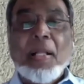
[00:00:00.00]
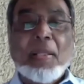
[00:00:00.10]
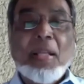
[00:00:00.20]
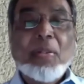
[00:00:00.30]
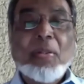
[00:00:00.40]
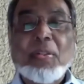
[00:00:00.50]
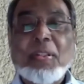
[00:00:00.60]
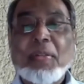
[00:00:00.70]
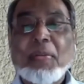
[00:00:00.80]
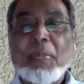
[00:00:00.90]
Dato
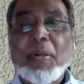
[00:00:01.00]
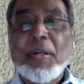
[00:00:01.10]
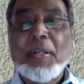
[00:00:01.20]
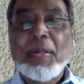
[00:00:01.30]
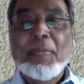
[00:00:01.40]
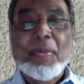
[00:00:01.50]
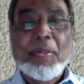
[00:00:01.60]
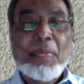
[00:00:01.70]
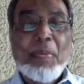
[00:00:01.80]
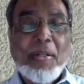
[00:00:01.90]
Sri Anwar Ibrahim
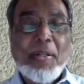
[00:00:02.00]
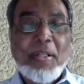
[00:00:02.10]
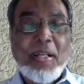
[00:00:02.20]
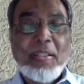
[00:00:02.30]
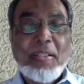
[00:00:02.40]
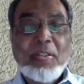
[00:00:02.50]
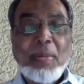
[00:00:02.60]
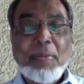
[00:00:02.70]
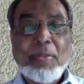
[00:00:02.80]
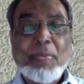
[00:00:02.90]
remarked at the
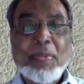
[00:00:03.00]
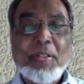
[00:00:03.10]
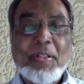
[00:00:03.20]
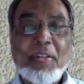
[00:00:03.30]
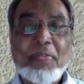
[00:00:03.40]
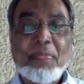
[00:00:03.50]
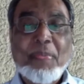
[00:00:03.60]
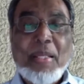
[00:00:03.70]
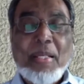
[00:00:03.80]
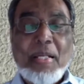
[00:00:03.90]
establishment of
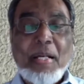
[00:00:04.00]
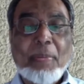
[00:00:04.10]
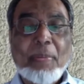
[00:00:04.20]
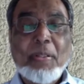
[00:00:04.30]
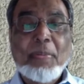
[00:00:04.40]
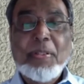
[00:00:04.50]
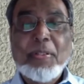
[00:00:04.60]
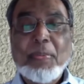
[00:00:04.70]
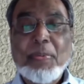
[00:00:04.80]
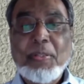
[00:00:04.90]

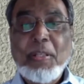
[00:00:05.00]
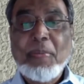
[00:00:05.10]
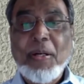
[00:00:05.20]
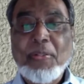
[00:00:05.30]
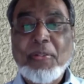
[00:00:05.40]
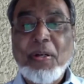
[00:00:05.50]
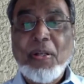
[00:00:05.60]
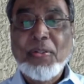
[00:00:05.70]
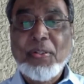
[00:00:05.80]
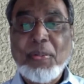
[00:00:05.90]
Abdulhamid ABuSulayman
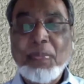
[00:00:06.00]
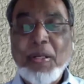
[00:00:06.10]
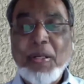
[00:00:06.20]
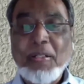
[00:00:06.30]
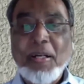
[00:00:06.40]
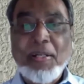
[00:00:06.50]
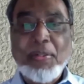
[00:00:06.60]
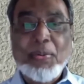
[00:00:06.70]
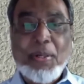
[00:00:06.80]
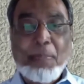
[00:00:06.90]
Scholarship at
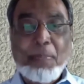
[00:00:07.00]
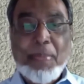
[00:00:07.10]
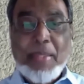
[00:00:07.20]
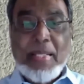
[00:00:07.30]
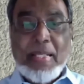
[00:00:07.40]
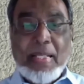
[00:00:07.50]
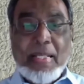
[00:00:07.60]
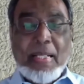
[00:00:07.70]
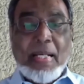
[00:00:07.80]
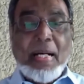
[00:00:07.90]
IIUM,
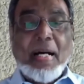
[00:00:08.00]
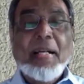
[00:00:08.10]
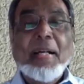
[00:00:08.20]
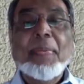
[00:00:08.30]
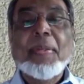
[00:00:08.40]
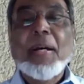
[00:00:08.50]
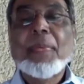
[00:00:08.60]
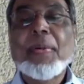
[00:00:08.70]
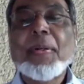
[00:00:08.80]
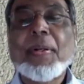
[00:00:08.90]
I have
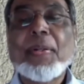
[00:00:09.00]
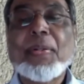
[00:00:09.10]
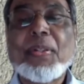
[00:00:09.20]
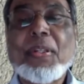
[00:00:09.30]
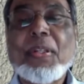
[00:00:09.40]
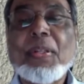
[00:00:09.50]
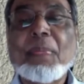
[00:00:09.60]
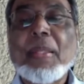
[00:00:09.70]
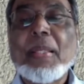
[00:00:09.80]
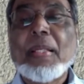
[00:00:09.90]
never seen